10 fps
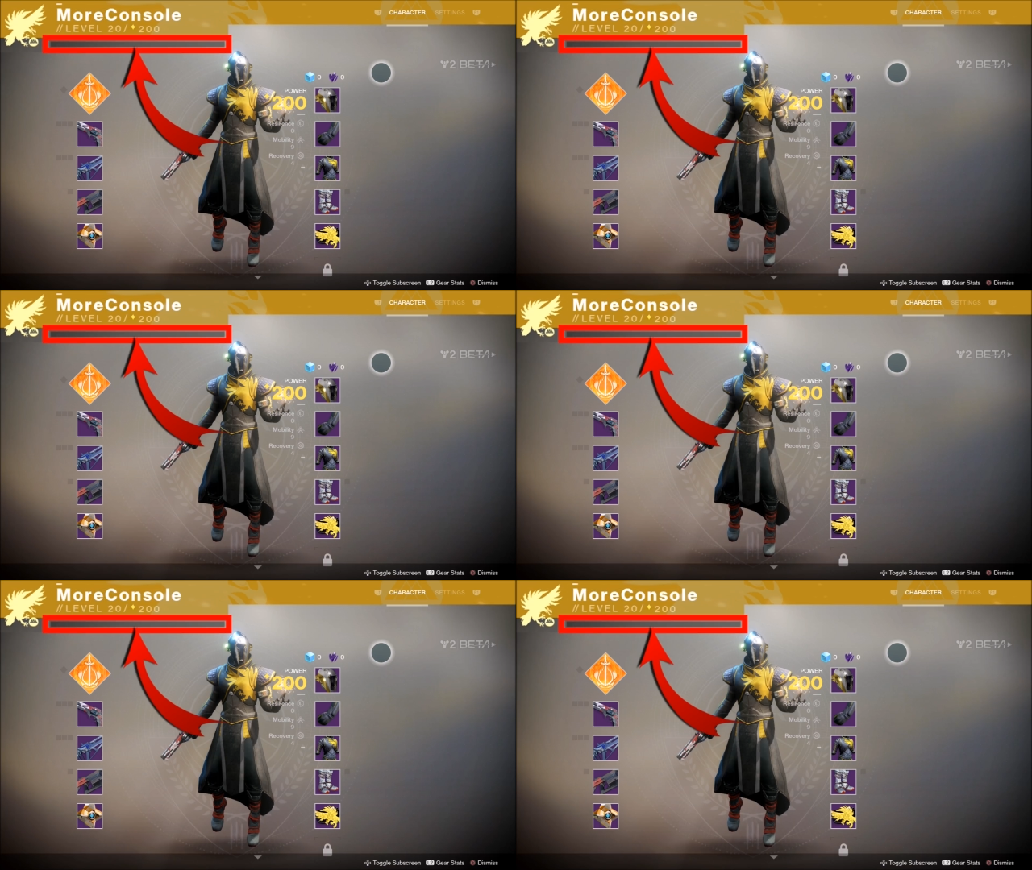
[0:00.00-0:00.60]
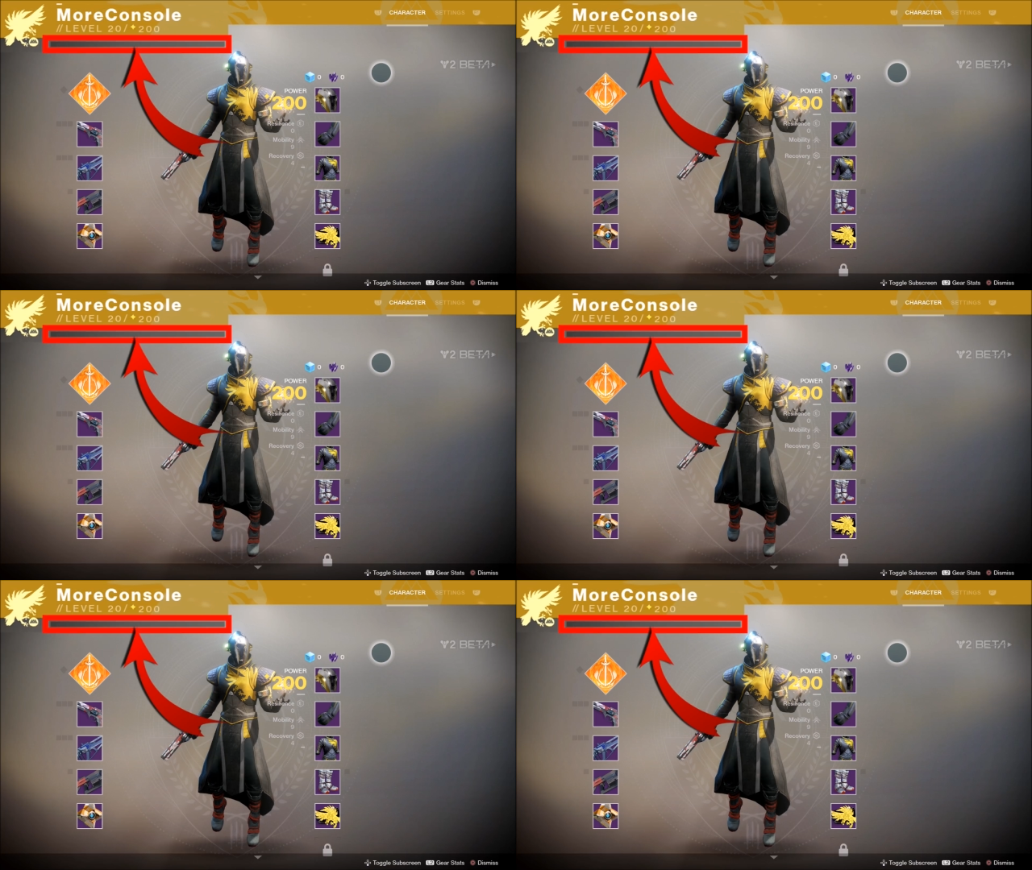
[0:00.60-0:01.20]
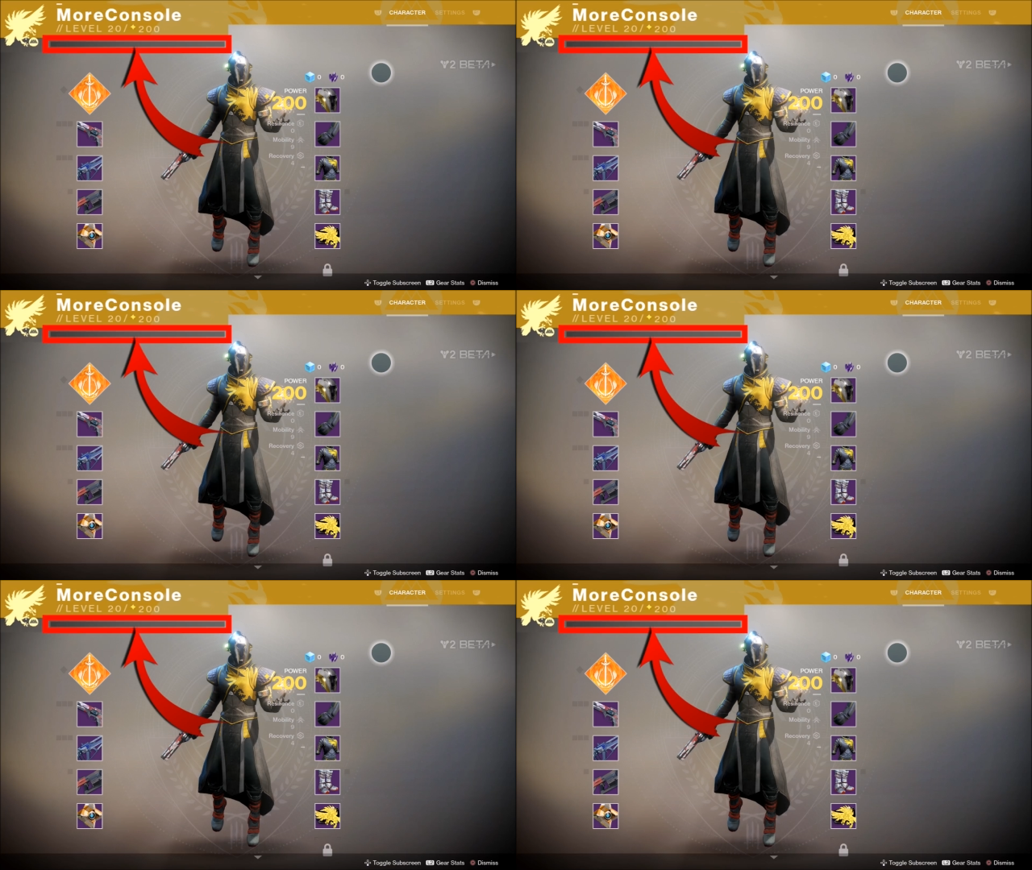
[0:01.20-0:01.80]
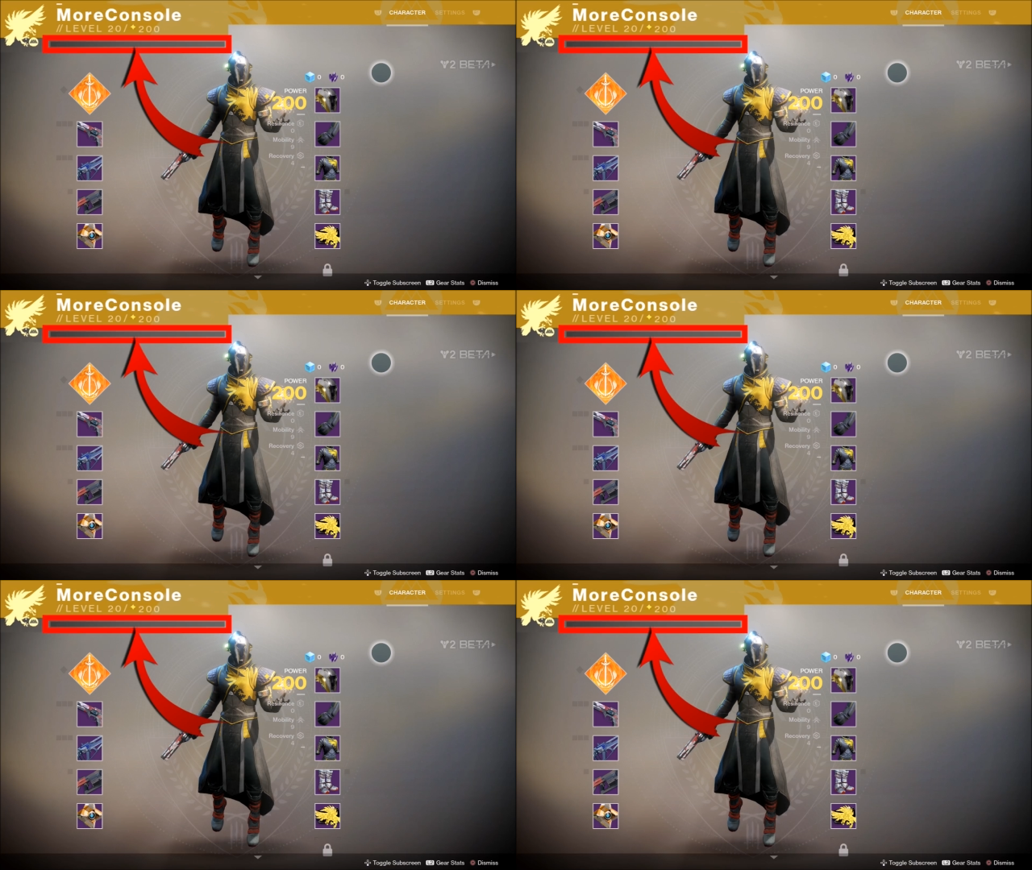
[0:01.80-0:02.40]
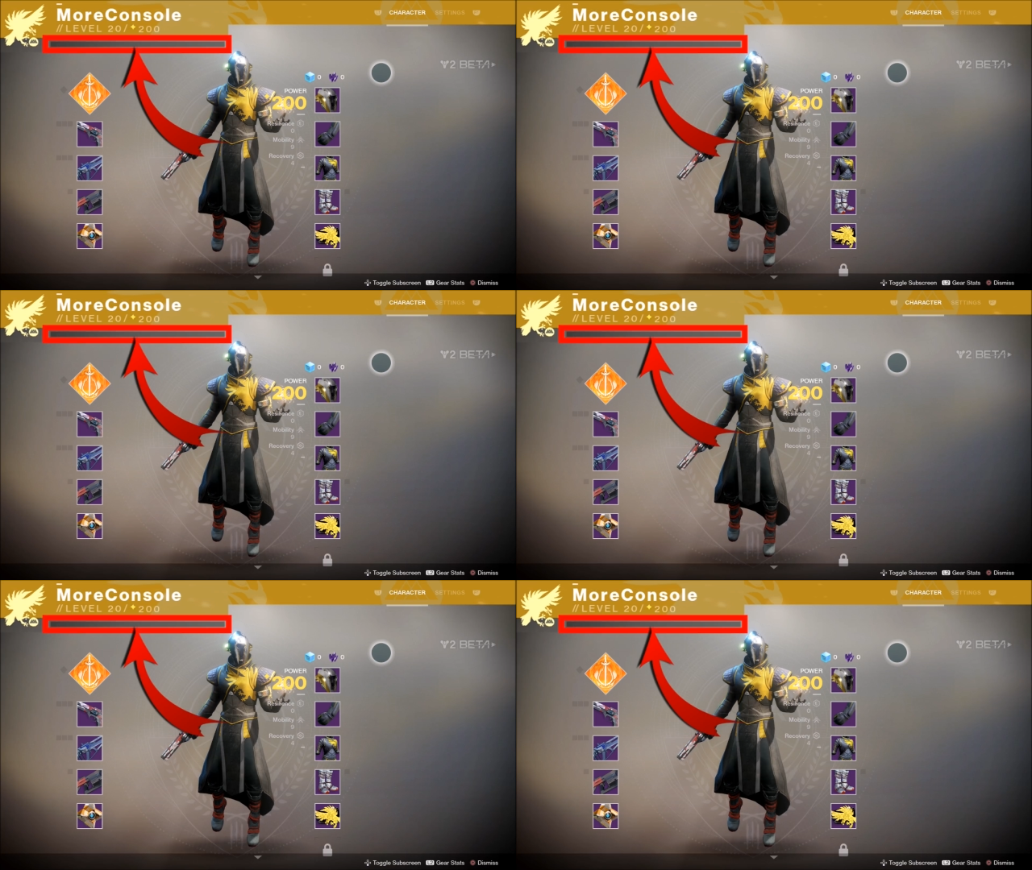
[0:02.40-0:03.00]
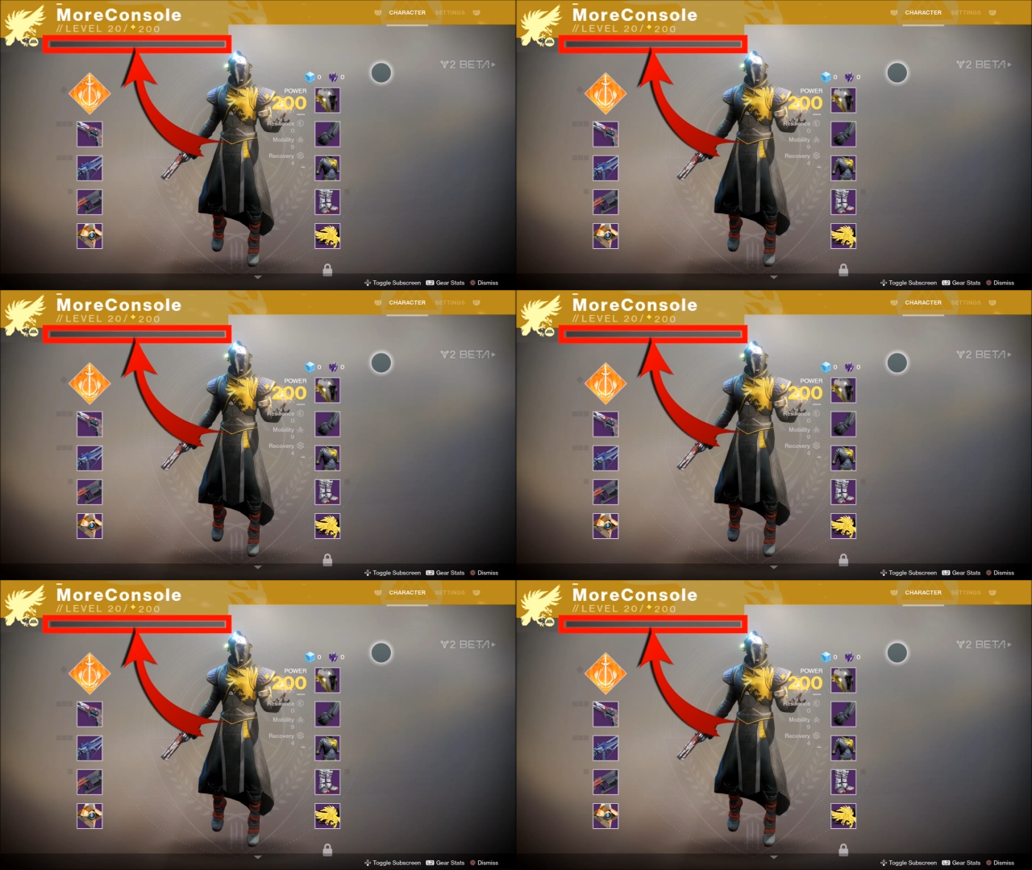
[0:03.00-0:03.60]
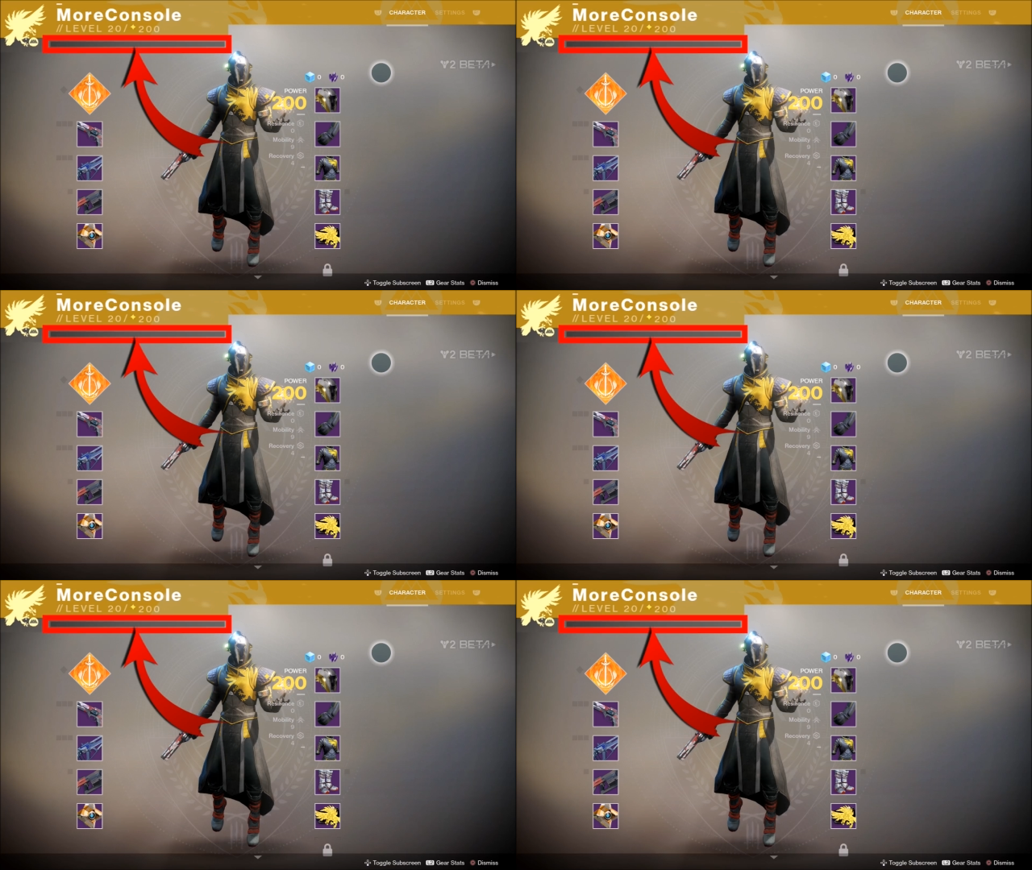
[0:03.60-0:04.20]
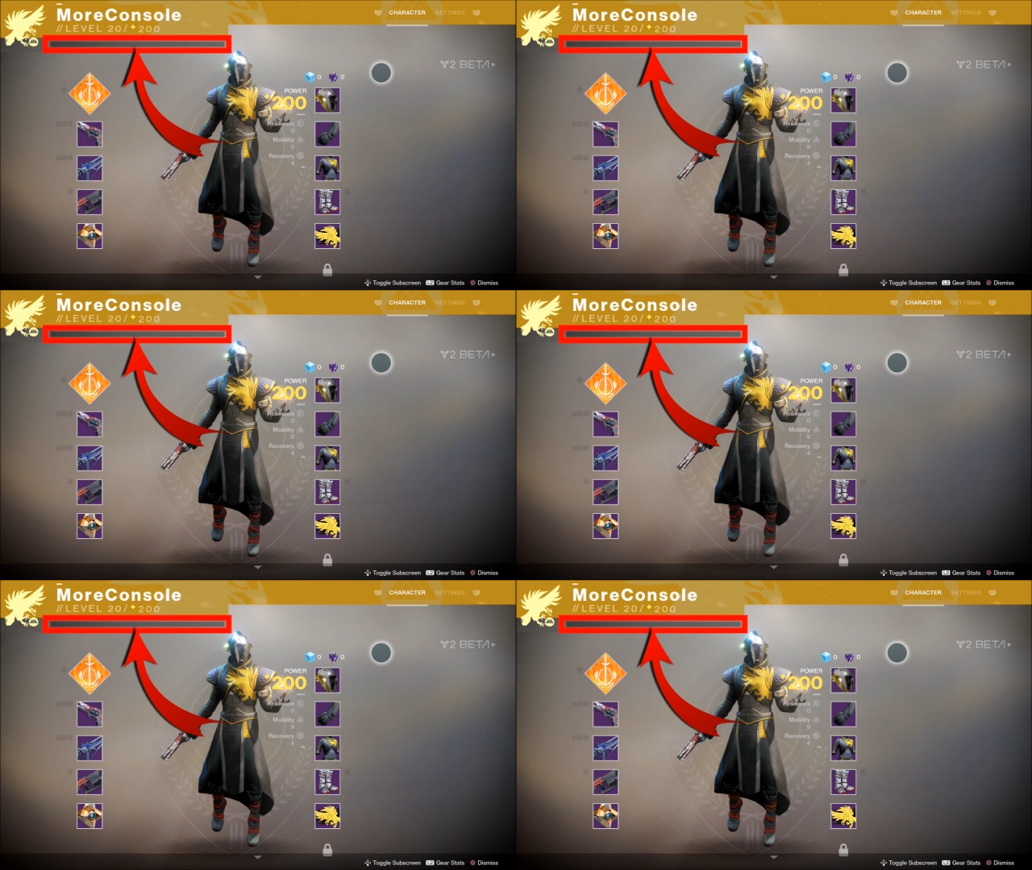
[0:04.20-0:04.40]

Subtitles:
Nobody's mouth can be seen.